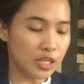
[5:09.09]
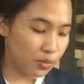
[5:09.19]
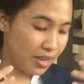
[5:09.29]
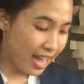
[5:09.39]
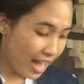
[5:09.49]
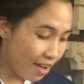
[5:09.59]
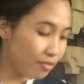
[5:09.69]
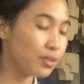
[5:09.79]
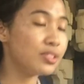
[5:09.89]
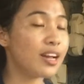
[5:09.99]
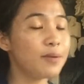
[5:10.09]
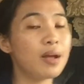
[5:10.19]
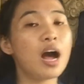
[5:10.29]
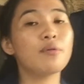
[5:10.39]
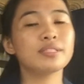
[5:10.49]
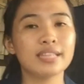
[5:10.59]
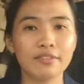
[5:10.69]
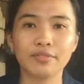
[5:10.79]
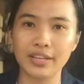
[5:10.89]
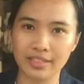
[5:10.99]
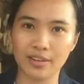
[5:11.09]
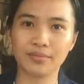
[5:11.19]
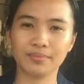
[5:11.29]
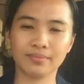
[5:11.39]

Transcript: So we have to start by ourselves right now.